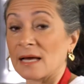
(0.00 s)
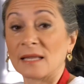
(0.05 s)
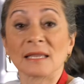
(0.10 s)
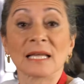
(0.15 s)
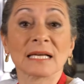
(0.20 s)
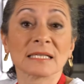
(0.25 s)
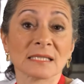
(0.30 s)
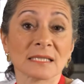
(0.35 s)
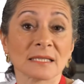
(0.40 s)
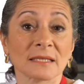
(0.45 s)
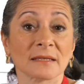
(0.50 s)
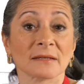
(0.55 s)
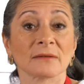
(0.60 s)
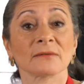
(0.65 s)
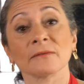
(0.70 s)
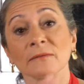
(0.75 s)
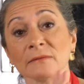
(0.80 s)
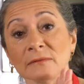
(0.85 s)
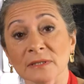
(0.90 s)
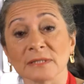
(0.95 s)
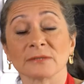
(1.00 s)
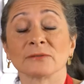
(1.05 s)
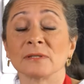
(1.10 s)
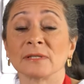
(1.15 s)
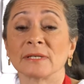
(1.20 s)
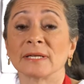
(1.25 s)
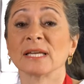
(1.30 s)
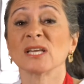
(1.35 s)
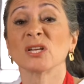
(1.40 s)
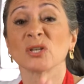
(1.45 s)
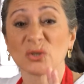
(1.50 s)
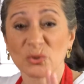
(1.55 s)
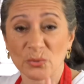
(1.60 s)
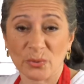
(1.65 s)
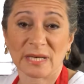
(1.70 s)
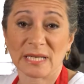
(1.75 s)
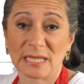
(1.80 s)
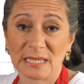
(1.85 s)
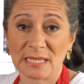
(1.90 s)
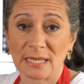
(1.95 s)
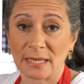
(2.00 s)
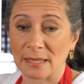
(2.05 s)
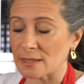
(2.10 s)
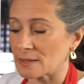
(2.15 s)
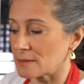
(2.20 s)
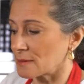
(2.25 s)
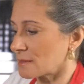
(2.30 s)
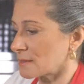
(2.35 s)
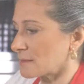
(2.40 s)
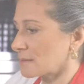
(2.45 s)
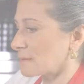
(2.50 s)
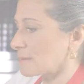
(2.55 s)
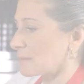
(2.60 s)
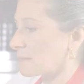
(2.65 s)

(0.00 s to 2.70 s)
And that's it, literally 20 seconds.